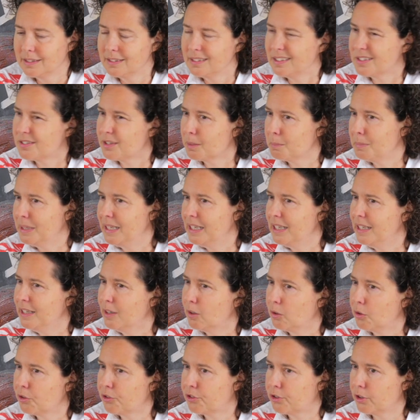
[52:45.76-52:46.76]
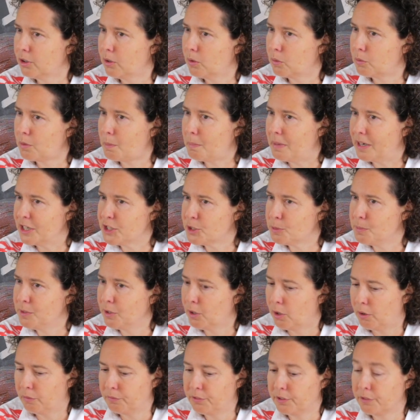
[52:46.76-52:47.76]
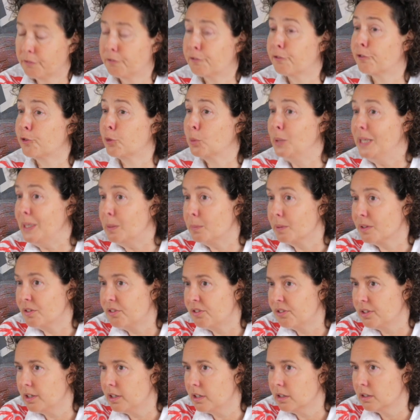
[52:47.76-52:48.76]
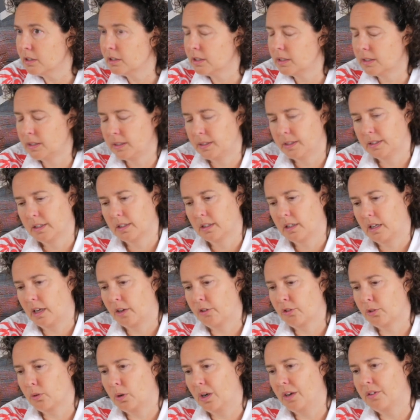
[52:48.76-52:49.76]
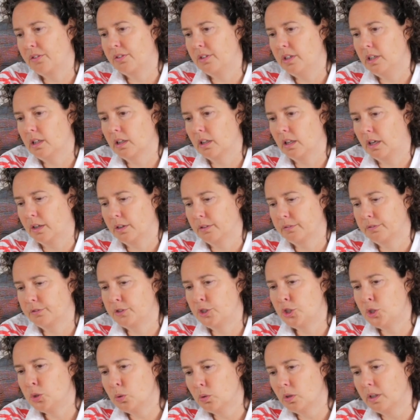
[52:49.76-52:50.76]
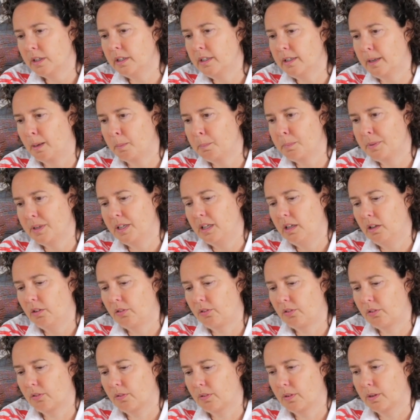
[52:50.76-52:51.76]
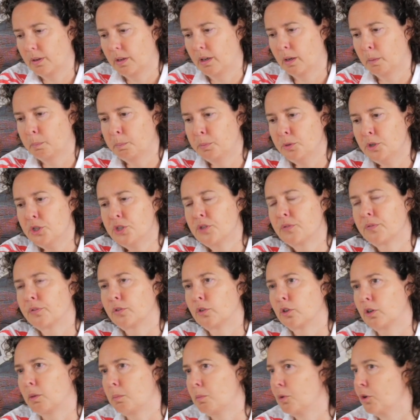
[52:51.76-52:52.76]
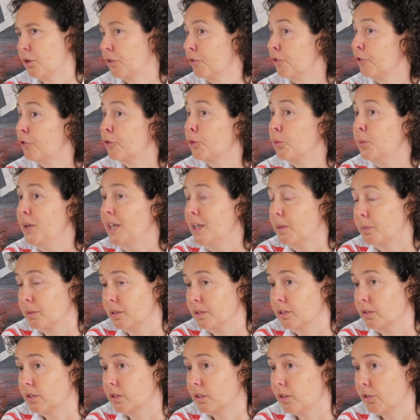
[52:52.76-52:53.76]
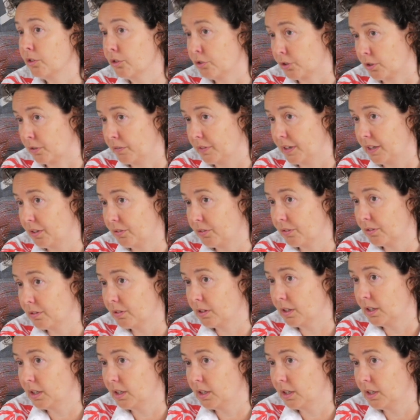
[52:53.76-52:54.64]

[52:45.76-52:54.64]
This immediately also reminds me of the frequency. And so I see a lot of tooling companies push for more frequent surveys.